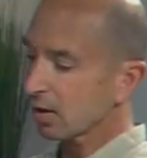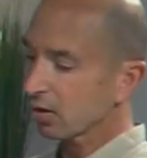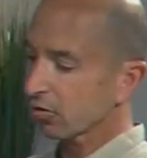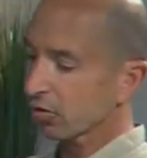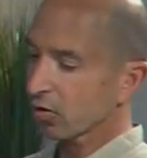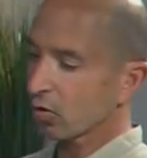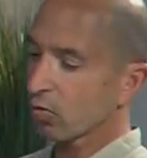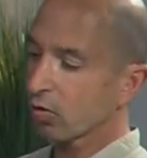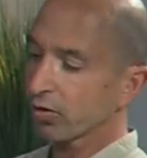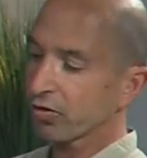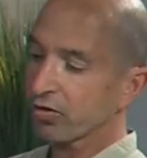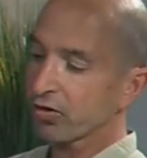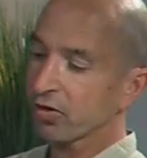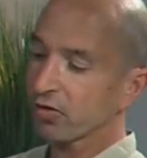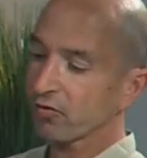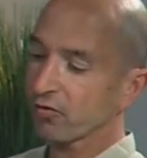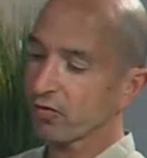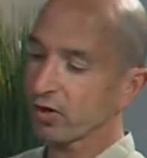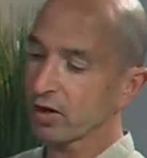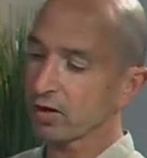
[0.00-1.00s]
So once in
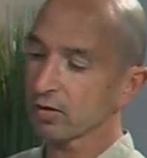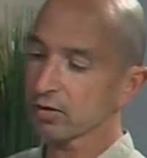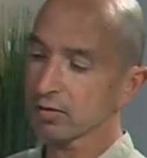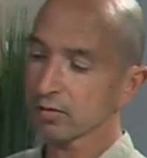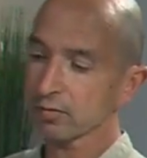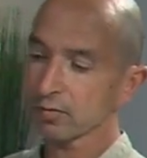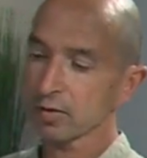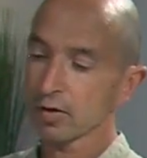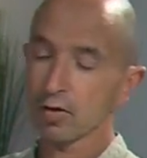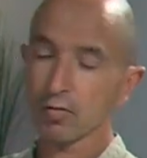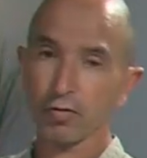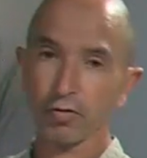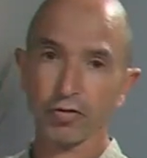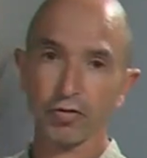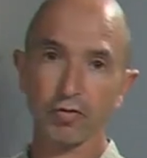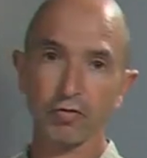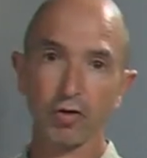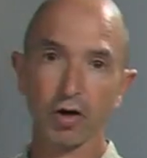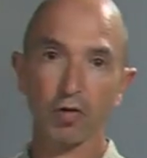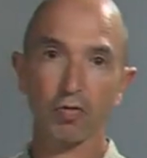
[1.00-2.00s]
the field,
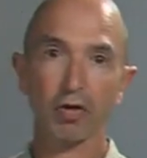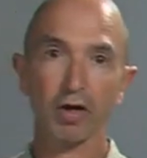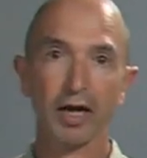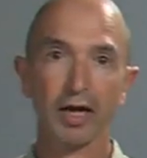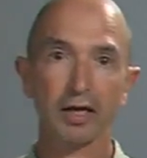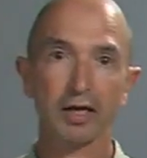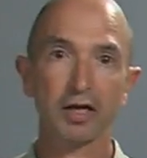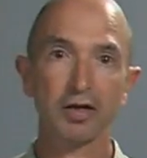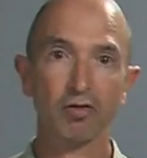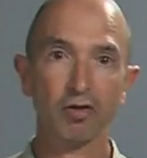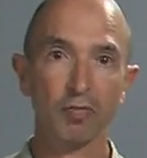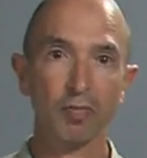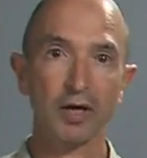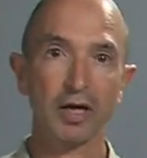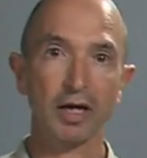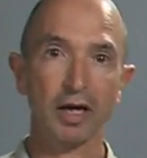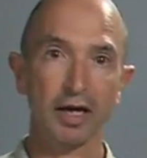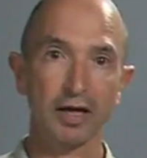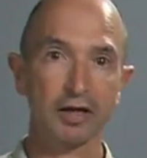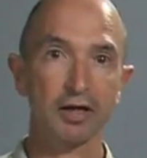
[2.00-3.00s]
once you know what needs to be
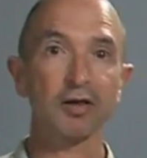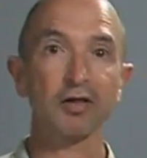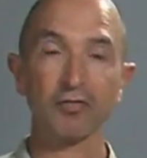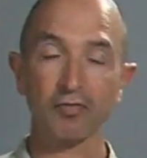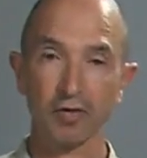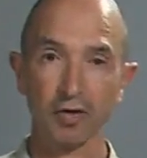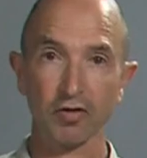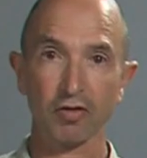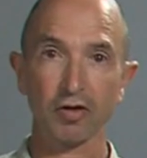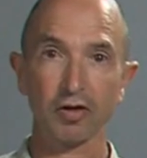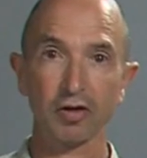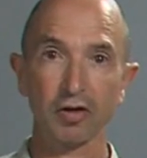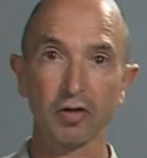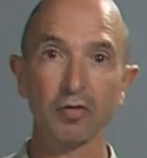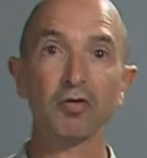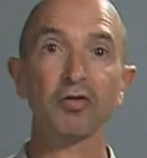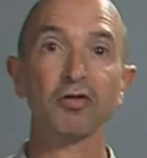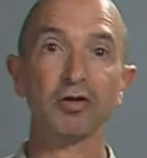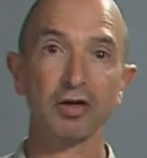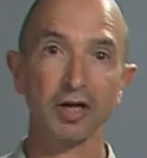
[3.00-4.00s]
collected, the first thing to
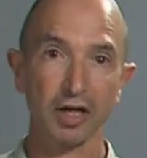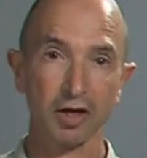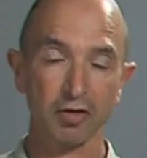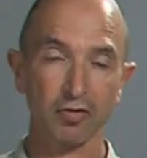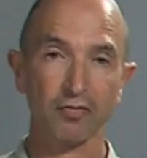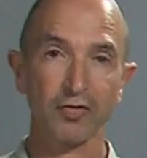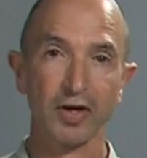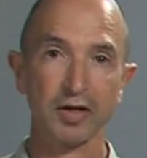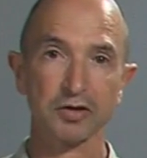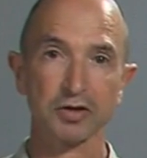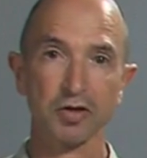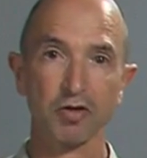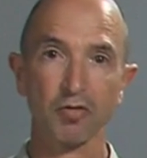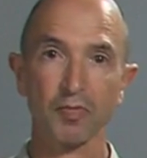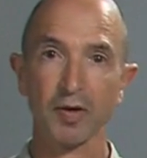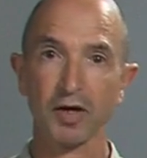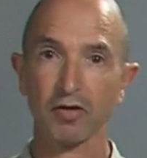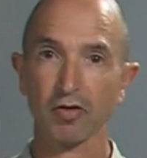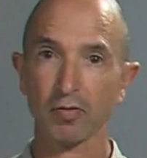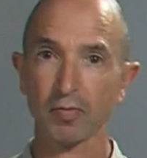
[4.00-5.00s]
do is to take your voucher
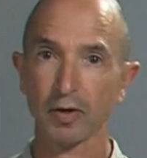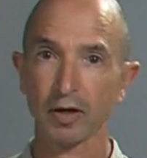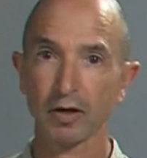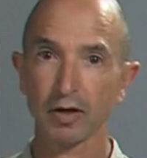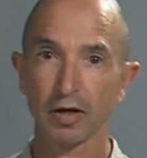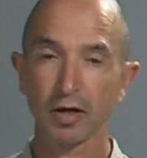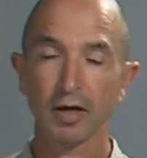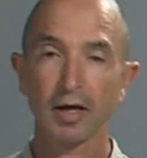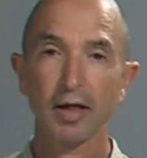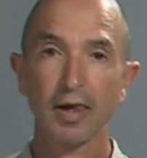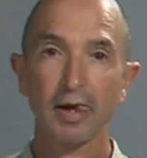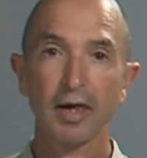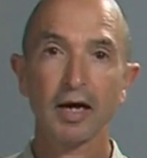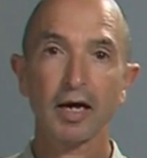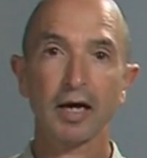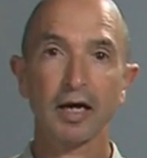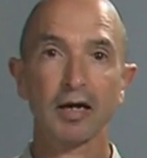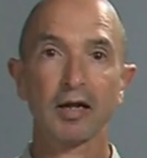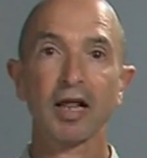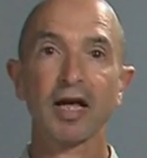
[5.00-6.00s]
specimen.
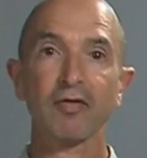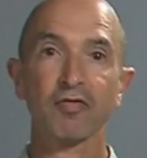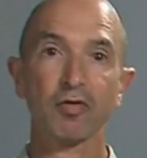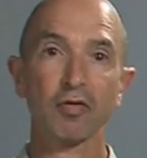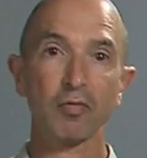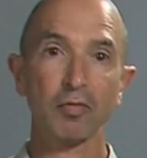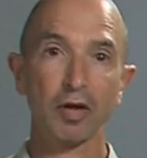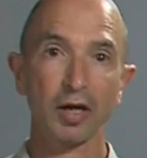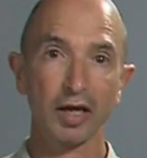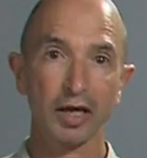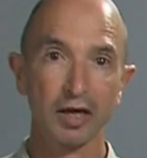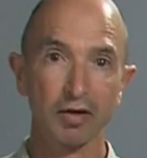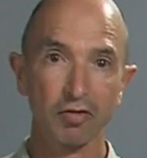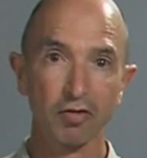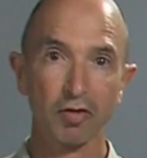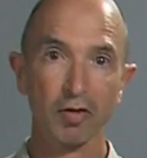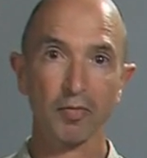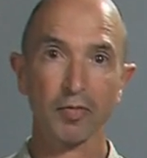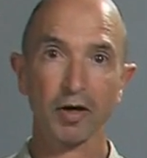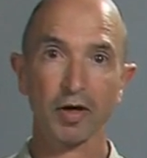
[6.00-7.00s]
I'll have some
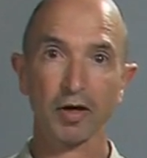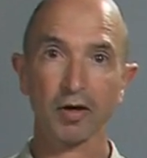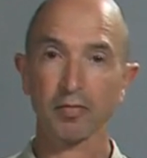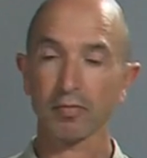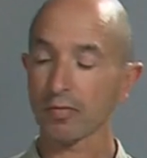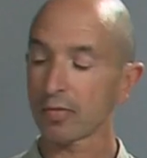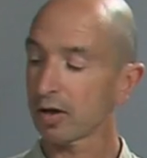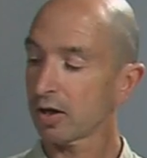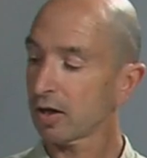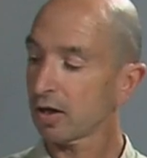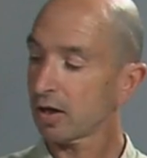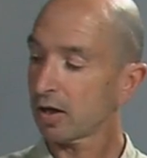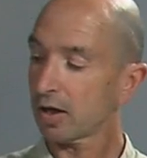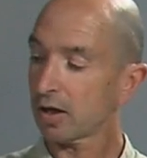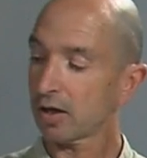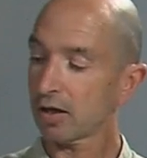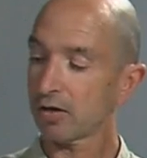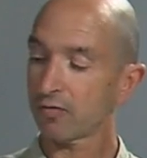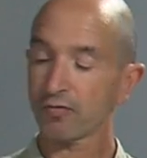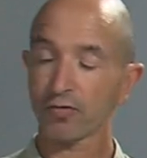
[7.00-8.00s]
links at the bottom
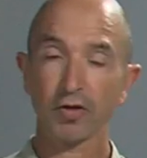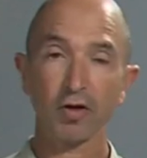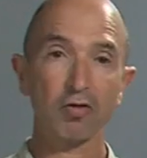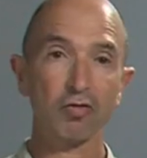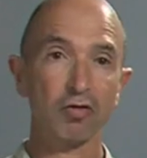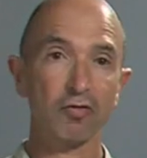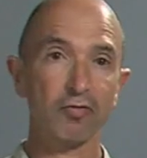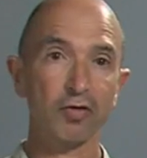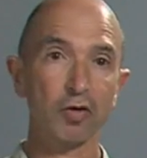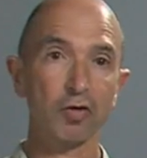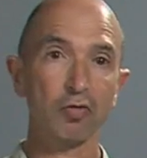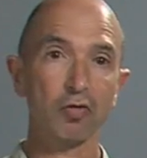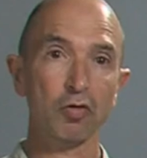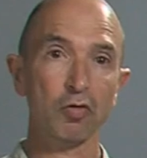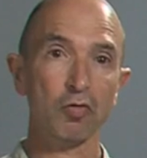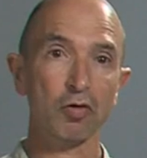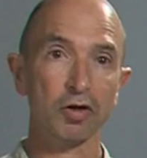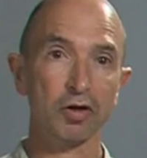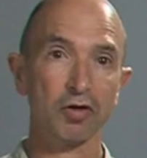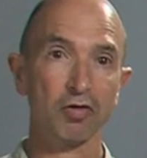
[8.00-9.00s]
for those of you who
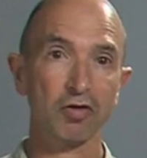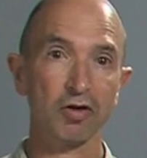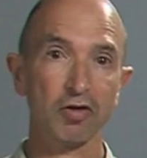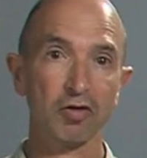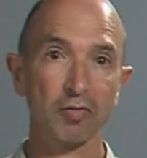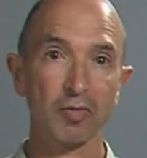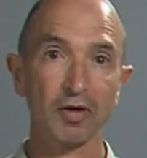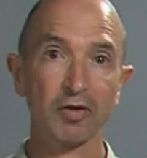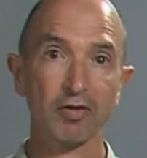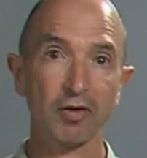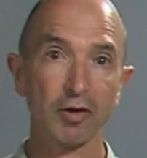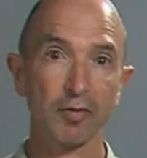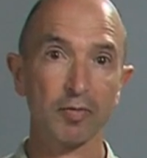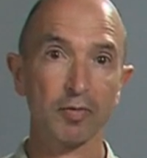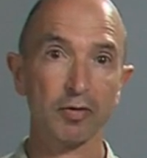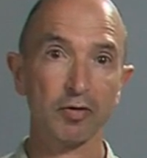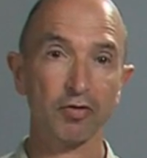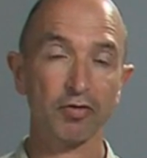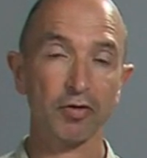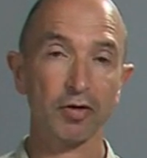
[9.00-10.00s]
want to see some
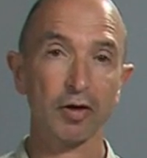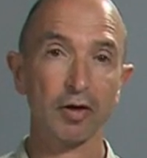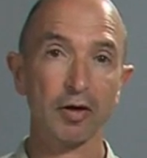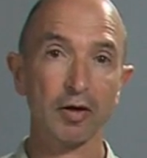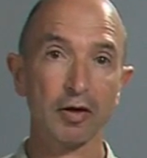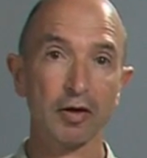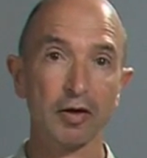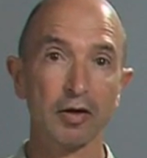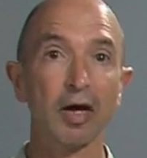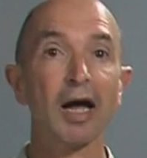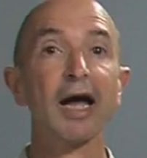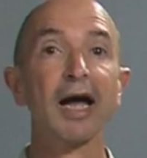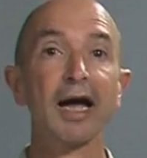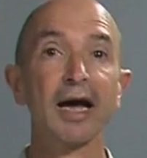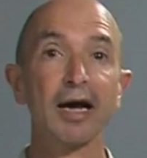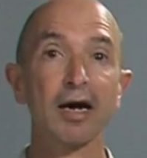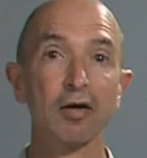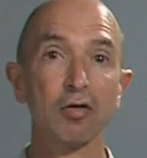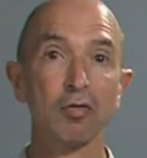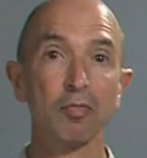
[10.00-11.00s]
examples
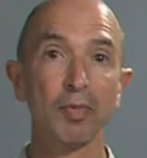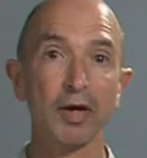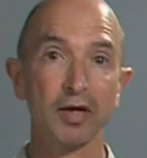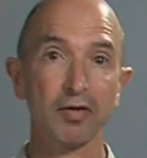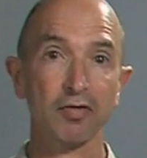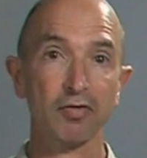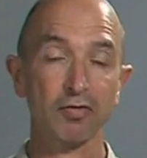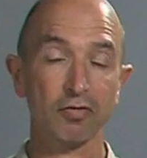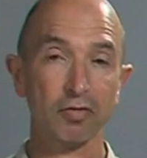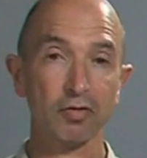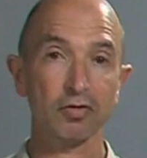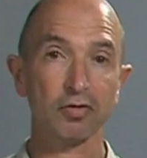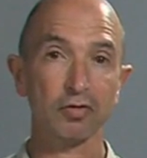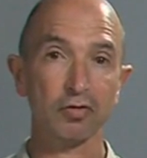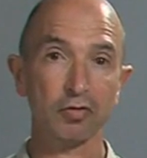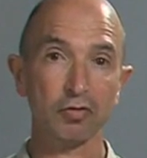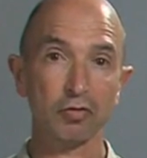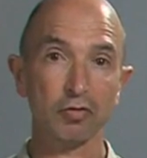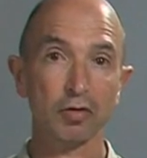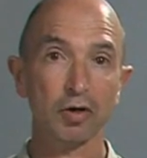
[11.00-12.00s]
how best
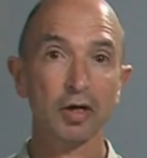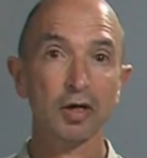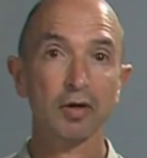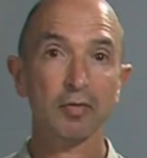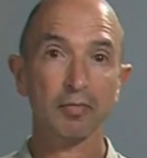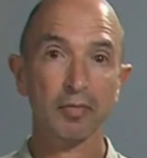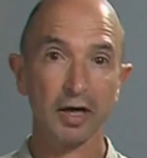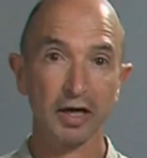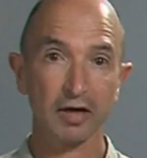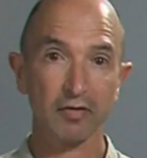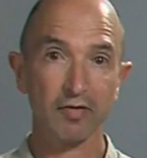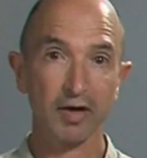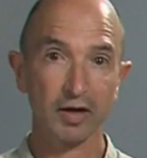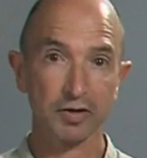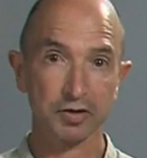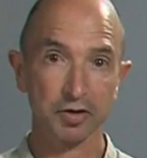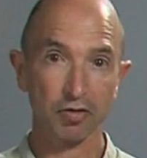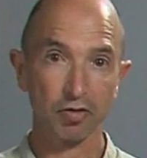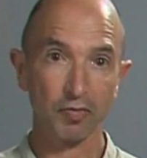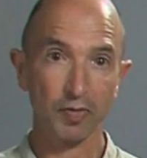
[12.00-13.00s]
to make a
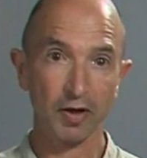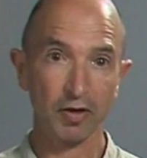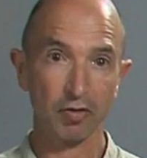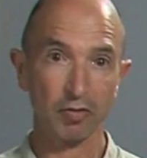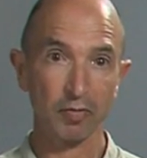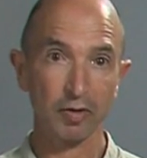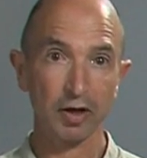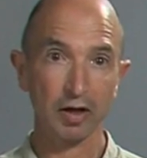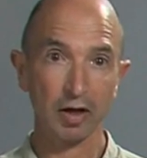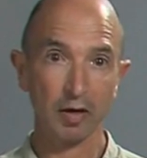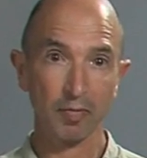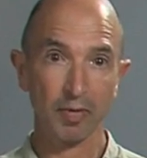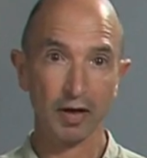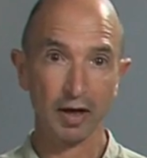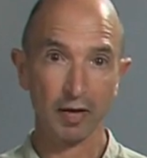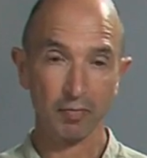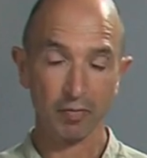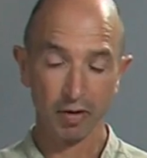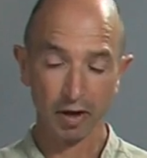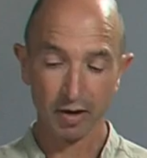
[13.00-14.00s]
voucher specimen in a
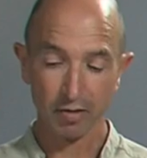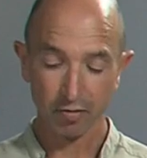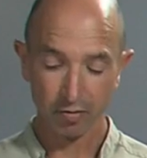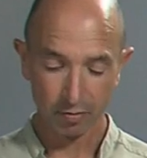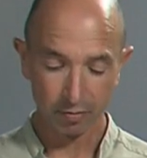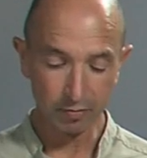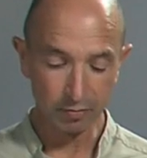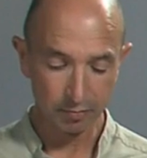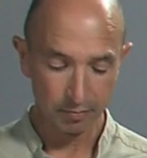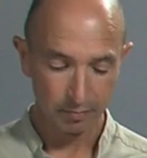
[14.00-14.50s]
plant press.